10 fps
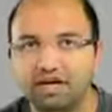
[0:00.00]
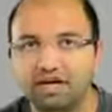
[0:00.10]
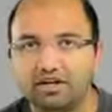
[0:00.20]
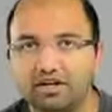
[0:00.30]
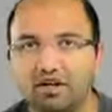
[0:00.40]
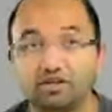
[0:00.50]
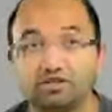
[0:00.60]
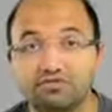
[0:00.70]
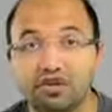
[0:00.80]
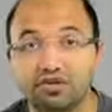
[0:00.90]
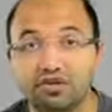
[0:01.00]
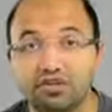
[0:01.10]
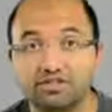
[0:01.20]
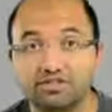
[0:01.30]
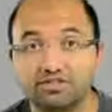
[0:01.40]
large file
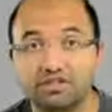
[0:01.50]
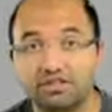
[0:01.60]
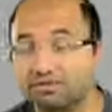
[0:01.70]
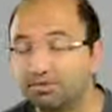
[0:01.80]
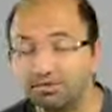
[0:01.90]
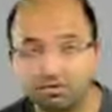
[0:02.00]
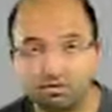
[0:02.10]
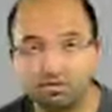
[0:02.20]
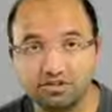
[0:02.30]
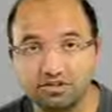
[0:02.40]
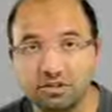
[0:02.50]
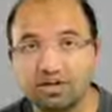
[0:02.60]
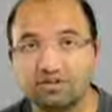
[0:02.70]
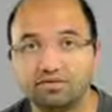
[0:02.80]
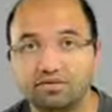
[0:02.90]
transfers, like moving movies
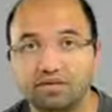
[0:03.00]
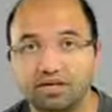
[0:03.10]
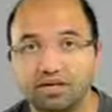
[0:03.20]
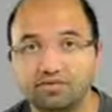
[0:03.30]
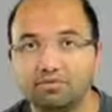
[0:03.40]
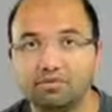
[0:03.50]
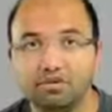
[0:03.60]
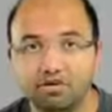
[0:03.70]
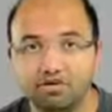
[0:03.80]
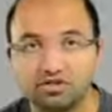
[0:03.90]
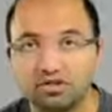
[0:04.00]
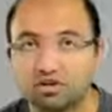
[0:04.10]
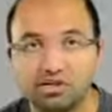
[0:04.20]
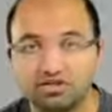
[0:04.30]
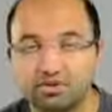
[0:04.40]
around, moving large
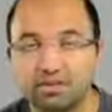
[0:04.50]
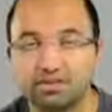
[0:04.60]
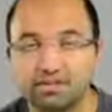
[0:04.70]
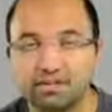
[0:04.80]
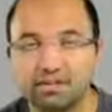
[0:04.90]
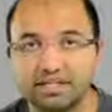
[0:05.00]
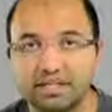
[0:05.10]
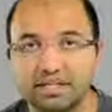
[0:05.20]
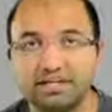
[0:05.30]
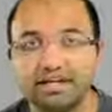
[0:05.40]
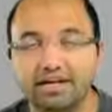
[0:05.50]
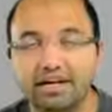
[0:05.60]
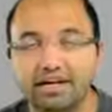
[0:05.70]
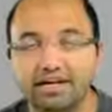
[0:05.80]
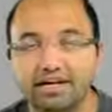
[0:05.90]
archives around, things like that,
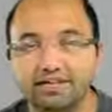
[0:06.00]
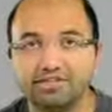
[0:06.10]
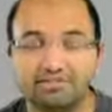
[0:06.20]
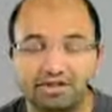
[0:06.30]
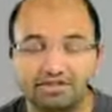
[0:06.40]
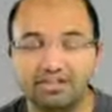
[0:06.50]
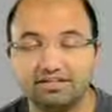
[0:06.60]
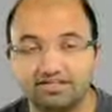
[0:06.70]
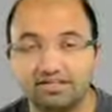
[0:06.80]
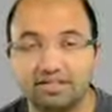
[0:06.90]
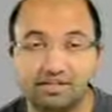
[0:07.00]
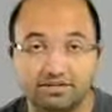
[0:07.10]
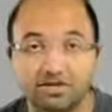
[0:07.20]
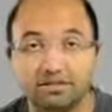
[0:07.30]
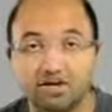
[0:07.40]
the 510,
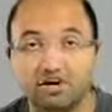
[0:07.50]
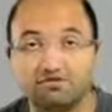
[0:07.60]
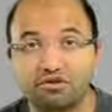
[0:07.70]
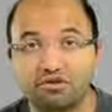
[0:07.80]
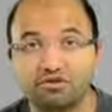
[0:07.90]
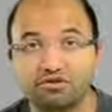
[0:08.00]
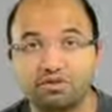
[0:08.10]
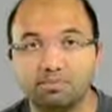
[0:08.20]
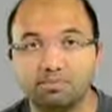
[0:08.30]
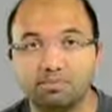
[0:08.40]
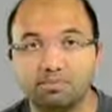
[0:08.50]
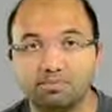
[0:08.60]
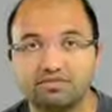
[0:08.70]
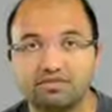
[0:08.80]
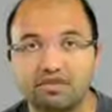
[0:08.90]
it does offer a noticeable
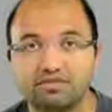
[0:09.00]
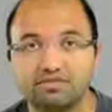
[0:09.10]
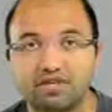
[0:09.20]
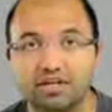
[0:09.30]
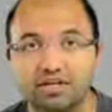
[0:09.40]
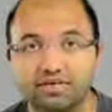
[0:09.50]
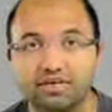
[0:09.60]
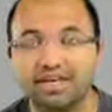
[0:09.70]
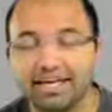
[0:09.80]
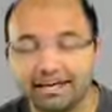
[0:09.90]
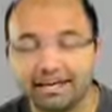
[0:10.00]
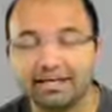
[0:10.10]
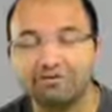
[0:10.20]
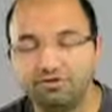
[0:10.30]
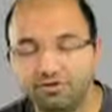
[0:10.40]
performance advantage.
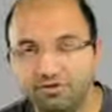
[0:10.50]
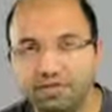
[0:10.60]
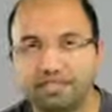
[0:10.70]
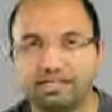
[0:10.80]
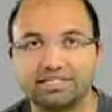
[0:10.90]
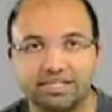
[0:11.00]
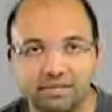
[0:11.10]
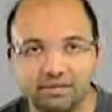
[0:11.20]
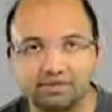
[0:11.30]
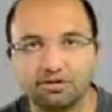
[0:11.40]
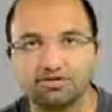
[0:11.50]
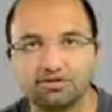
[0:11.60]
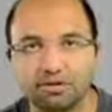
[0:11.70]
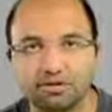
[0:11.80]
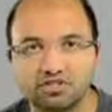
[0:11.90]
Again, if you've got like a Sandy
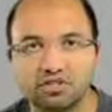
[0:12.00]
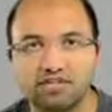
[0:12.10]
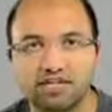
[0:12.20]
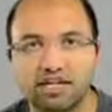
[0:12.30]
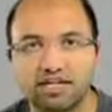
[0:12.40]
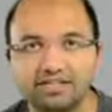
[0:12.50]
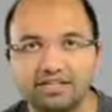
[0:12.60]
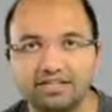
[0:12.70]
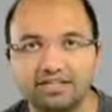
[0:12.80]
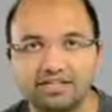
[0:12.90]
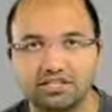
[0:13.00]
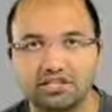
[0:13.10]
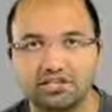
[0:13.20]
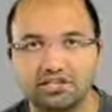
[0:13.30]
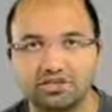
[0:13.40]
Bridge or something that has a good 6
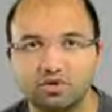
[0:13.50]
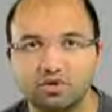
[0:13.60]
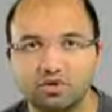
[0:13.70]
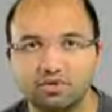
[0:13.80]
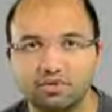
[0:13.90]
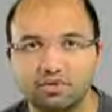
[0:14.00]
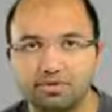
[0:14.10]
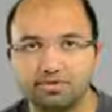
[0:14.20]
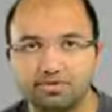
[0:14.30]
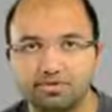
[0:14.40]
gigabit controller on board.